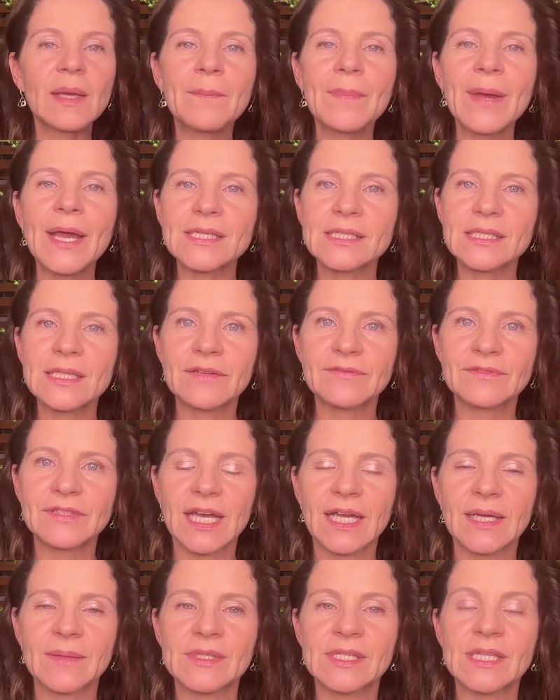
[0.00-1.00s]
Past
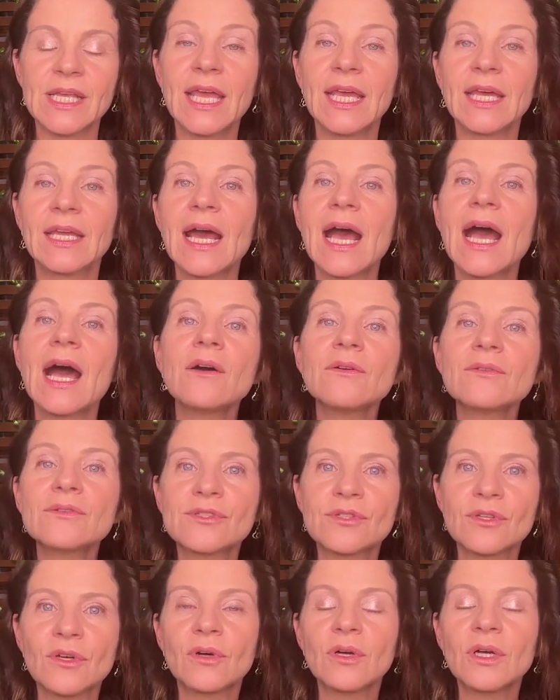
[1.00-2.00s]
lifetimes, and
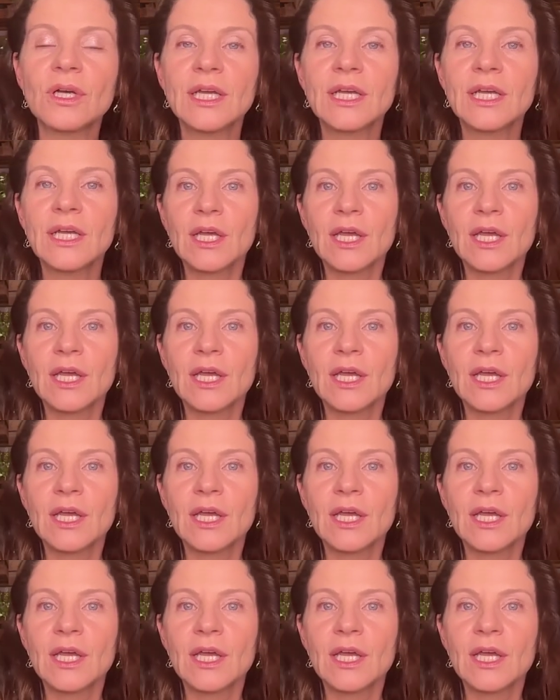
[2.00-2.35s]
also